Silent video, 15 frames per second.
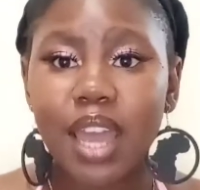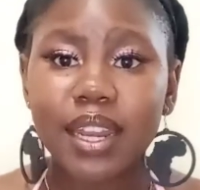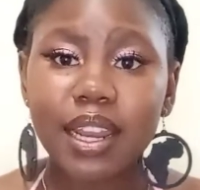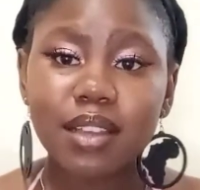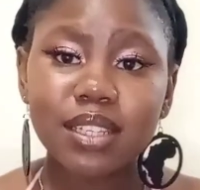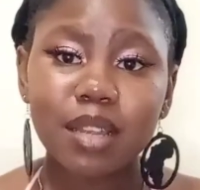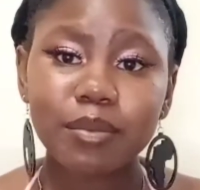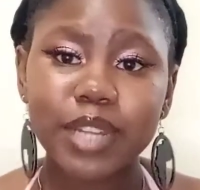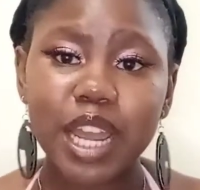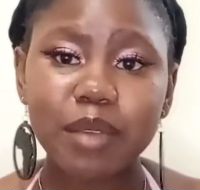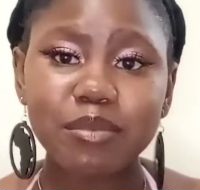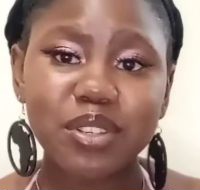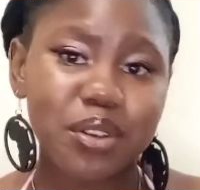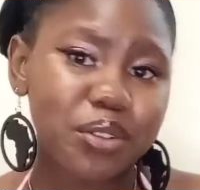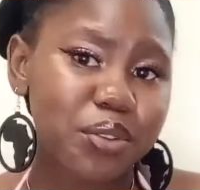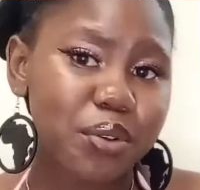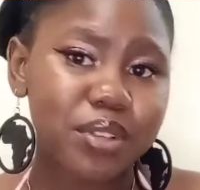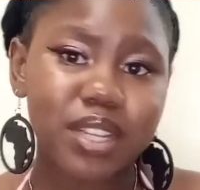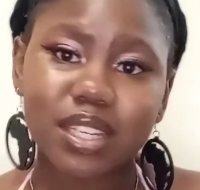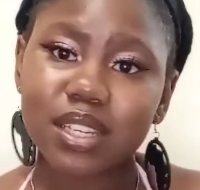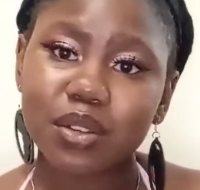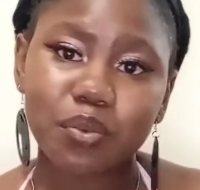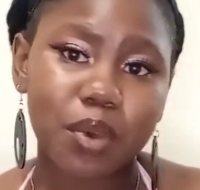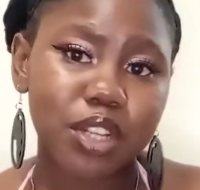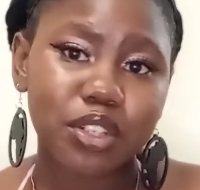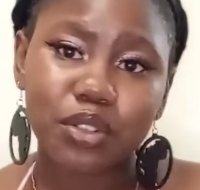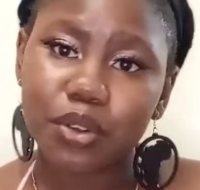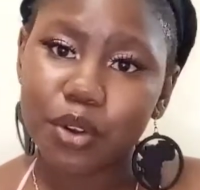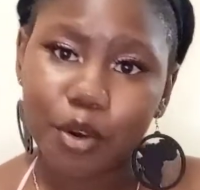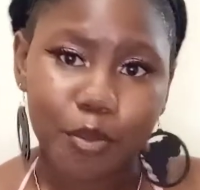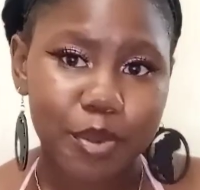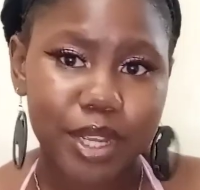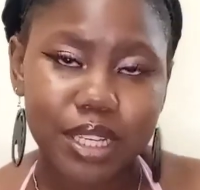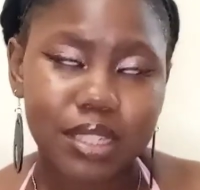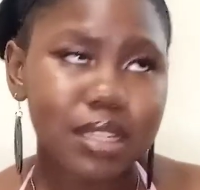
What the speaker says: Now, sometimes your door doesn't want to open.